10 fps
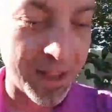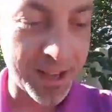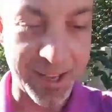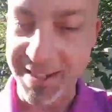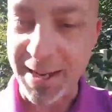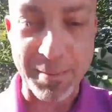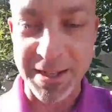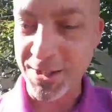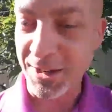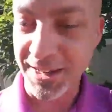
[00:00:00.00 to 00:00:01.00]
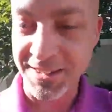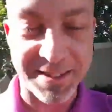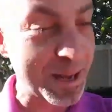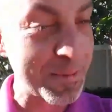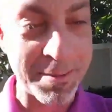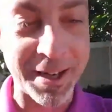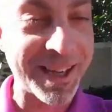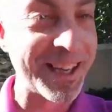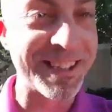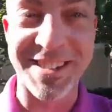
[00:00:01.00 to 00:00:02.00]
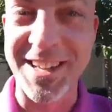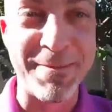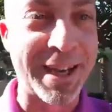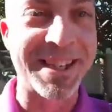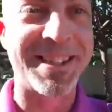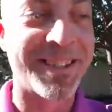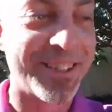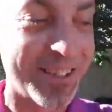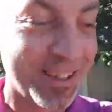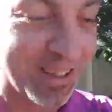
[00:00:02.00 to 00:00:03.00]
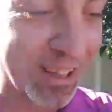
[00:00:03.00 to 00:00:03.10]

Uh, it's not my circus, not my monkeys, it's not my concern.